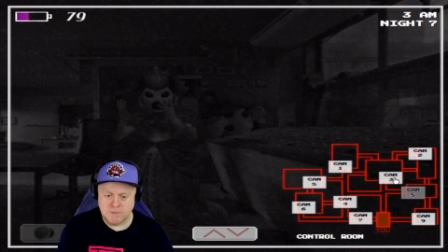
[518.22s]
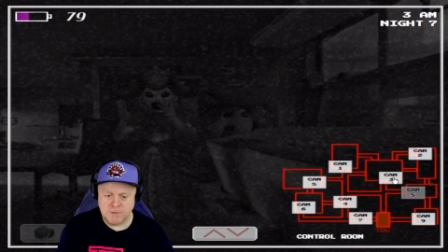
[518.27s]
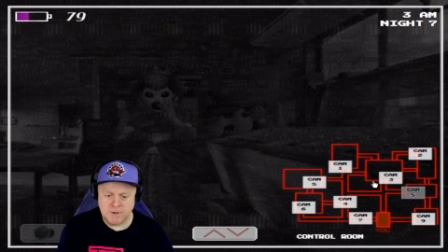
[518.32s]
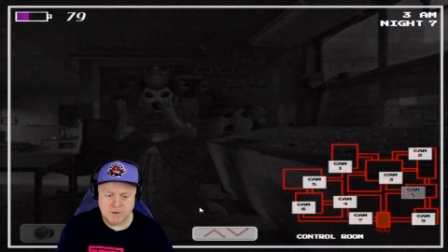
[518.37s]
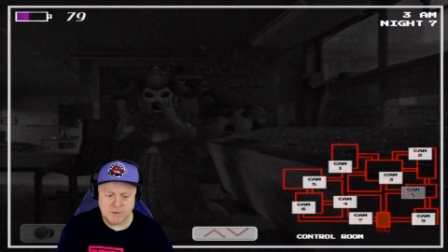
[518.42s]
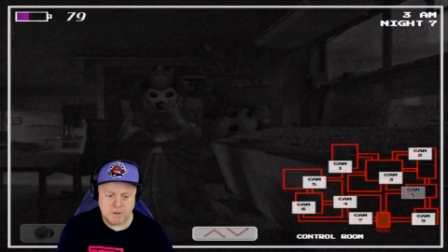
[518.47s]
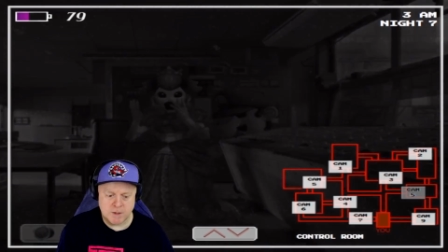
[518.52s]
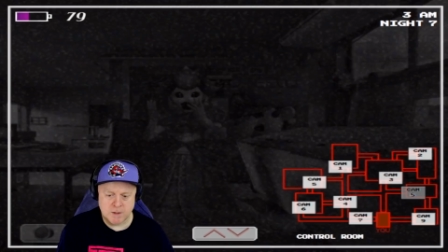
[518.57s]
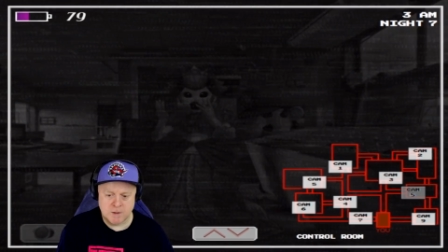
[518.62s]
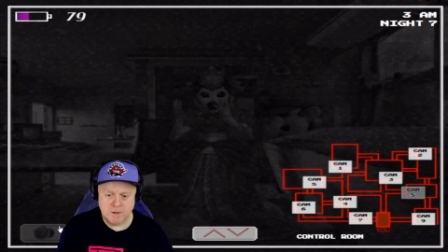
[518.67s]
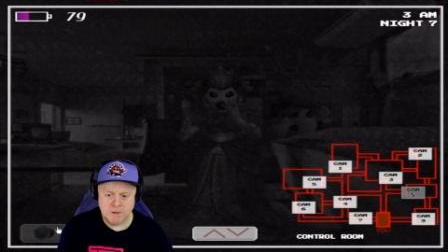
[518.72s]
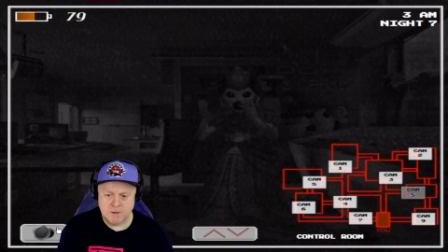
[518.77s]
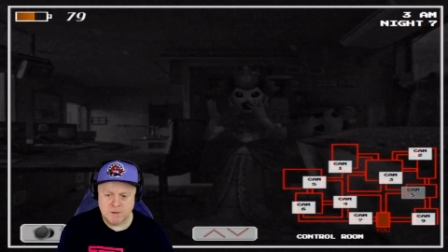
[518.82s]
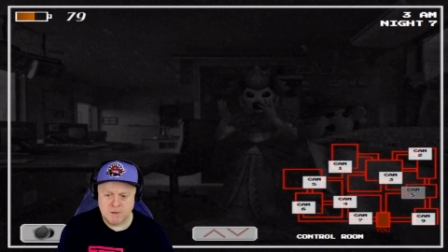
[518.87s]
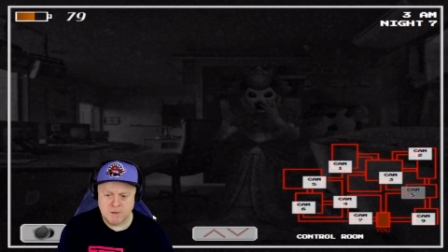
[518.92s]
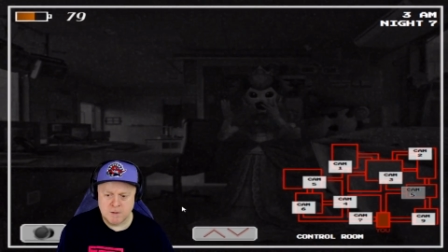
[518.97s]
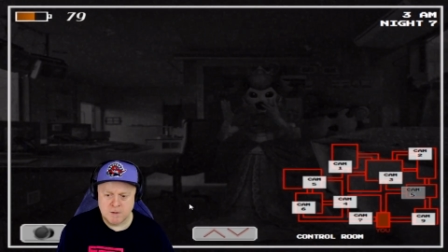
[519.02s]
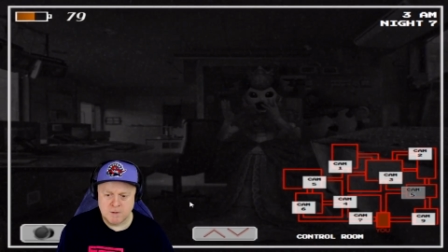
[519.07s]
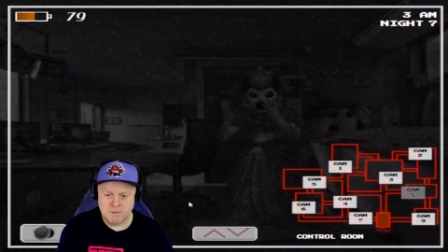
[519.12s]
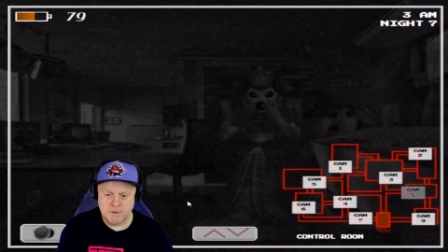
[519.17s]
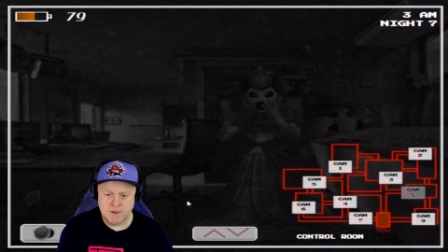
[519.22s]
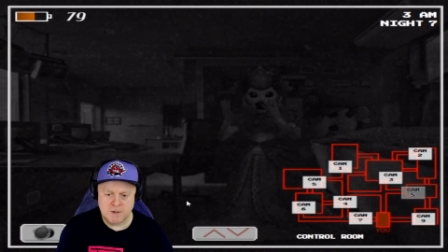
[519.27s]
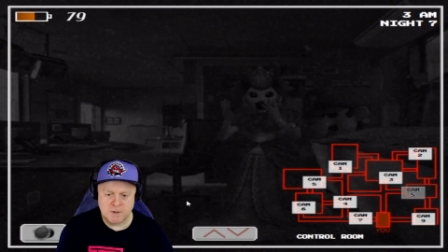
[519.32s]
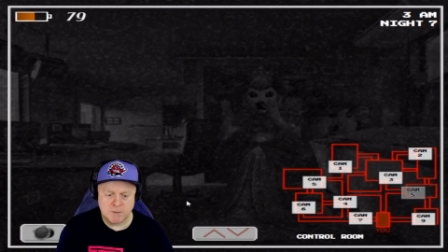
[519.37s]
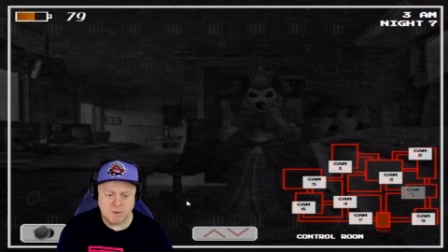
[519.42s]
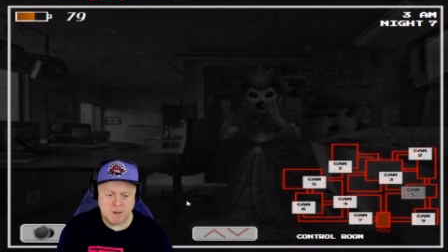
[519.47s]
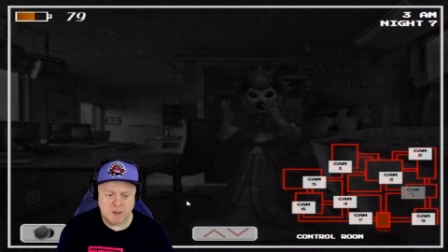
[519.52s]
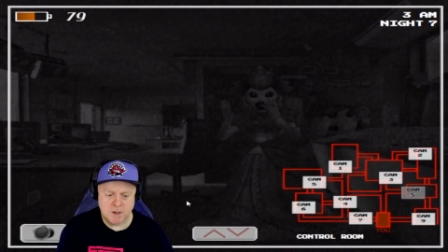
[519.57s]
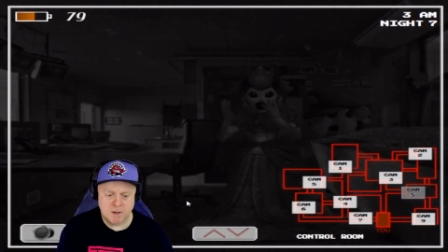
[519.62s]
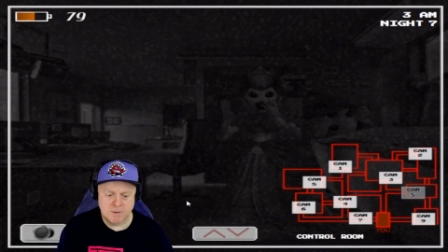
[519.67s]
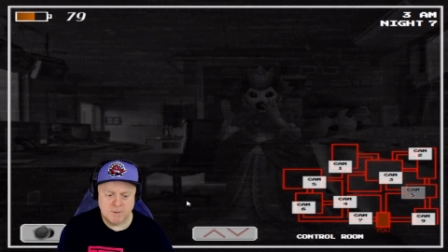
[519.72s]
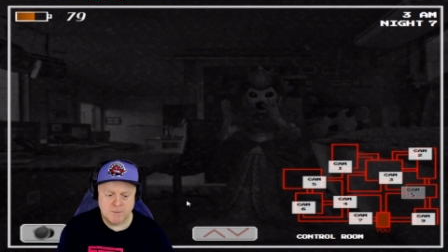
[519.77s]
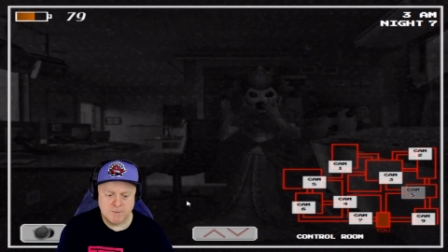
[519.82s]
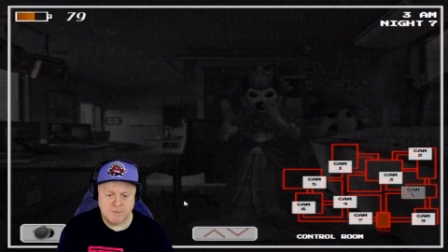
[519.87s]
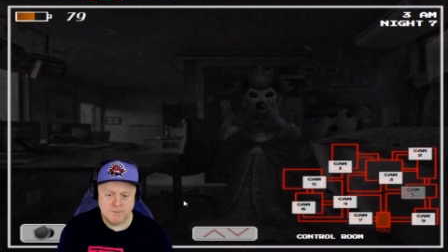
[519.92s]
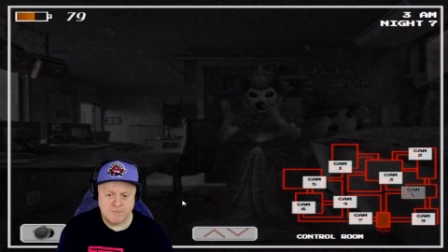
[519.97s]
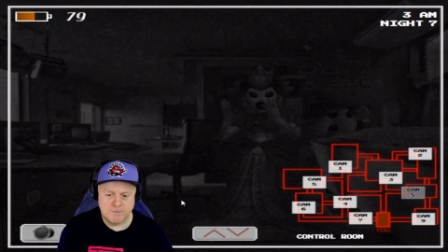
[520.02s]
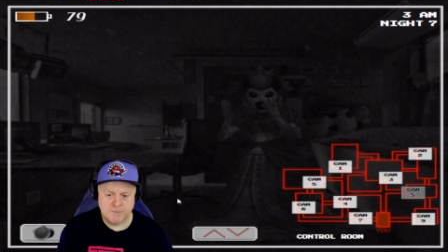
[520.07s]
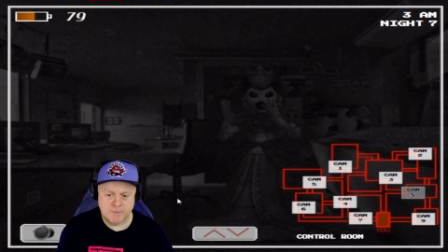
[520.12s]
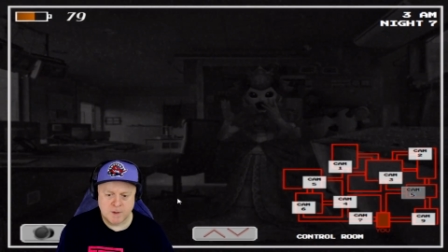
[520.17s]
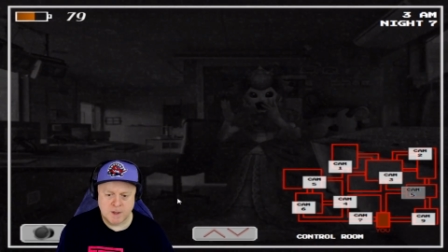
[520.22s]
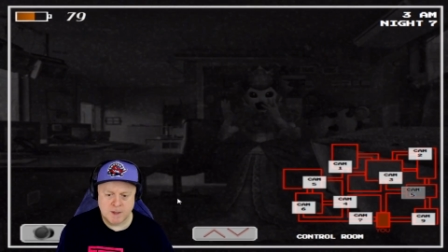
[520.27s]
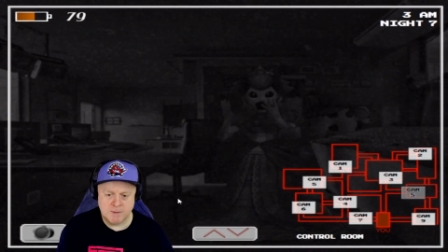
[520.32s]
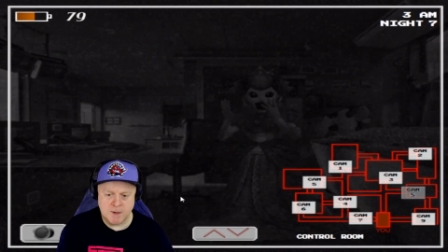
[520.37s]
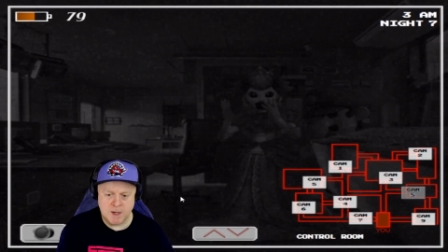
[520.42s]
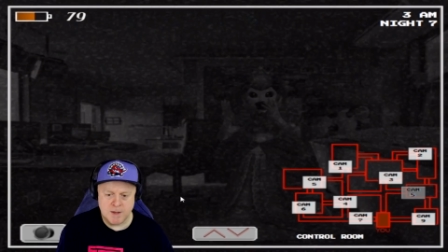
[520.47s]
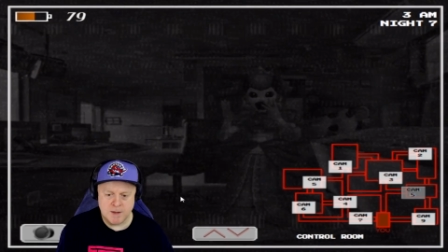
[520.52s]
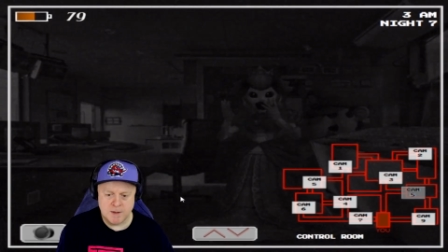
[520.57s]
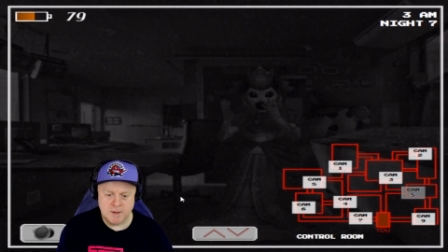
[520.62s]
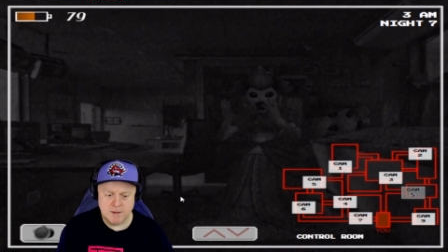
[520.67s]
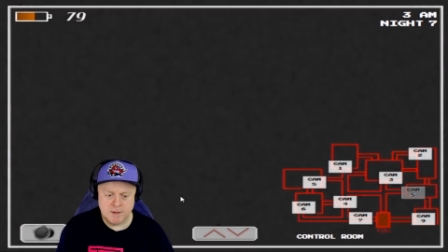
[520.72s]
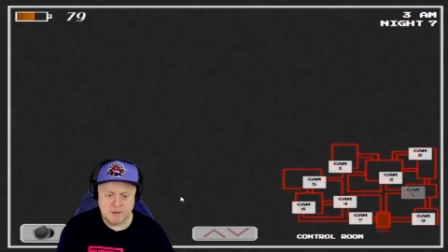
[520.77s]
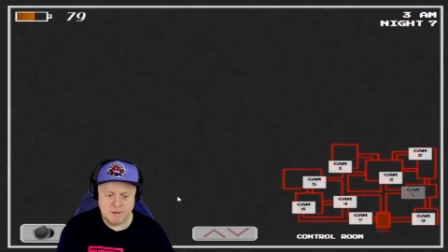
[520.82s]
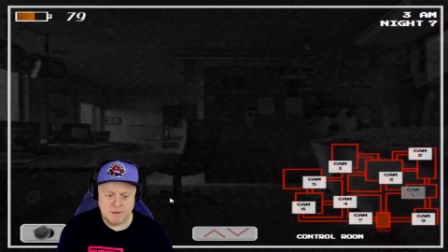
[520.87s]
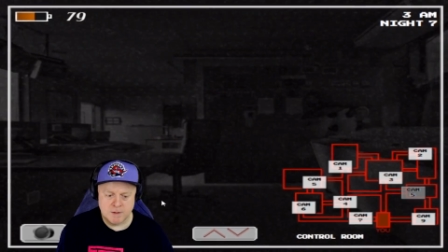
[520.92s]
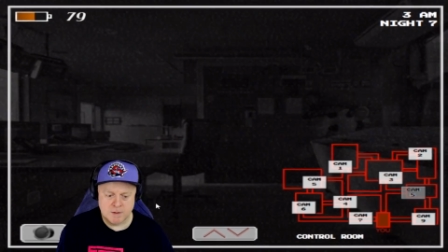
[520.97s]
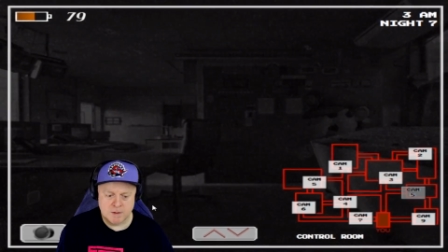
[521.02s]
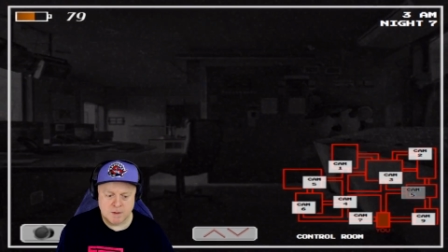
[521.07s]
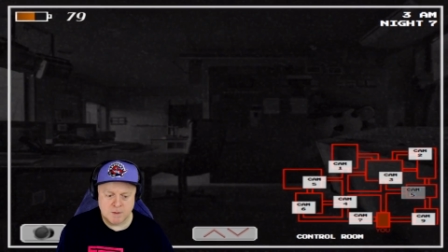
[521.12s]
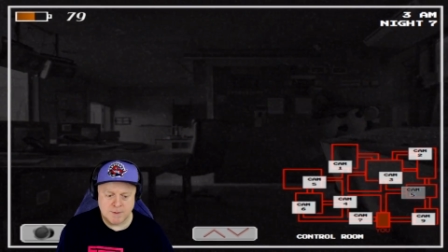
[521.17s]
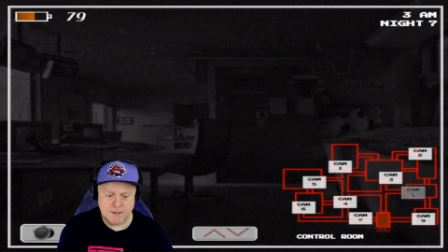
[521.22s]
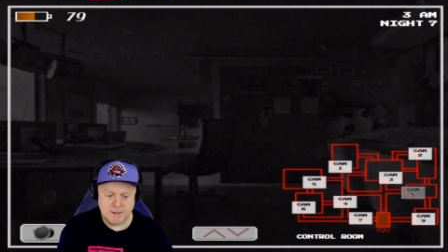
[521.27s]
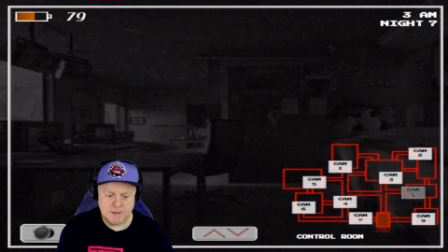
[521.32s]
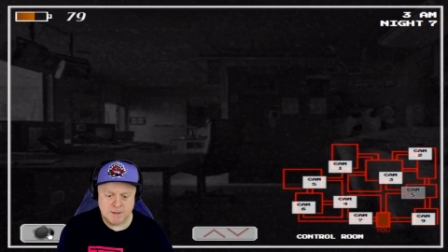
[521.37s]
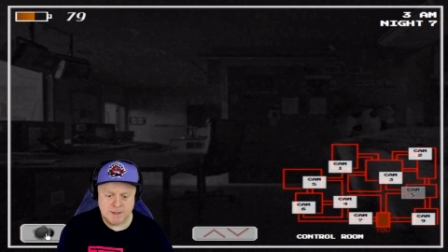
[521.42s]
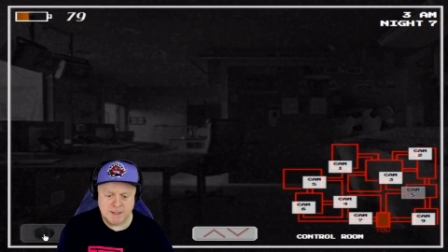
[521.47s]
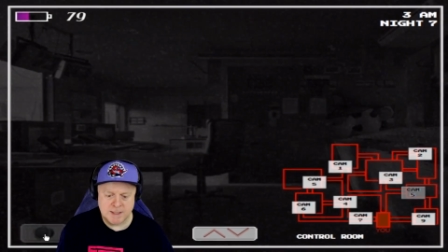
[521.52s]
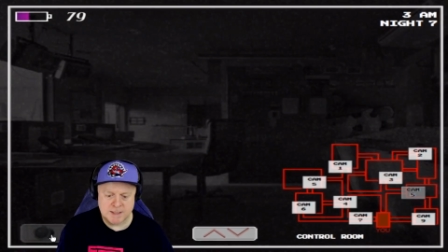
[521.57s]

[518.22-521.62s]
There you are. There you are. Come on. Come on.